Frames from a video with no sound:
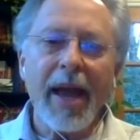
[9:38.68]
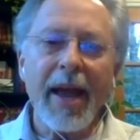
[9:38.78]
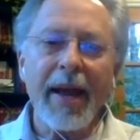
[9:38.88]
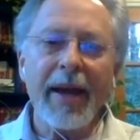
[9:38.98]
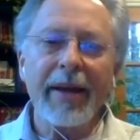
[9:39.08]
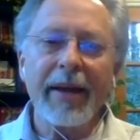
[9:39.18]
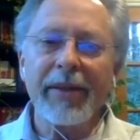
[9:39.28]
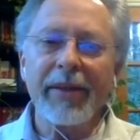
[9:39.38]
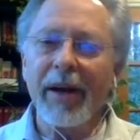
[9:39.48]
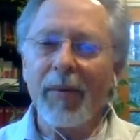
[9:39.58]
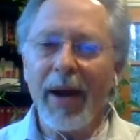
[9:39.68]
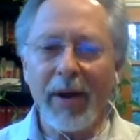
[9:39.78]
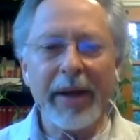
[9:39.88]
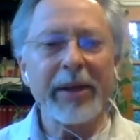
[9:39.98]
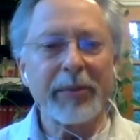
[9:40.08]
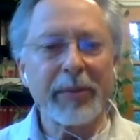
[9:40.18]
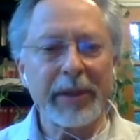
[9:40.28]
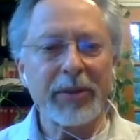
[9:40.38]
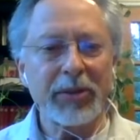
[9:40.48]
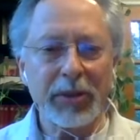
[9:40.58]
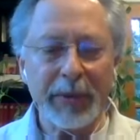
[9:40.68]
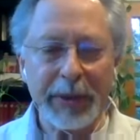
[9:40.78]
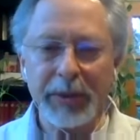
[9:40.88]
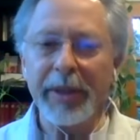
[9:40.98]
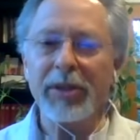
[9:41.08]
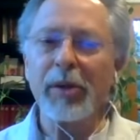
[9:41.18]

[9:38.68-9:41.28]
And I thought, wow, I could really use a retreat.